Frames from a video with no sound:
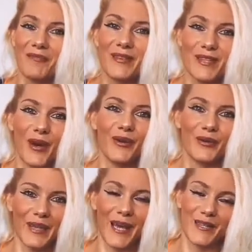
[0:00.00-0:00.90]
So
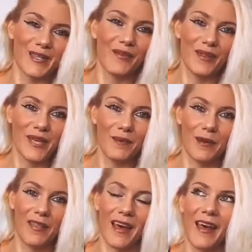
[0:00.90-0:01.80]
yeah, just have a think
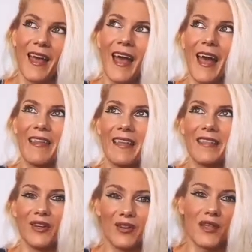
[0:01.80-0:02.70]
about that. And then
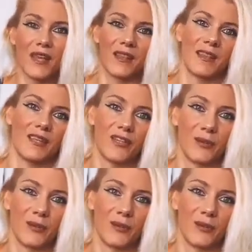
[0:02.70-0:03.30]
the other thing that they do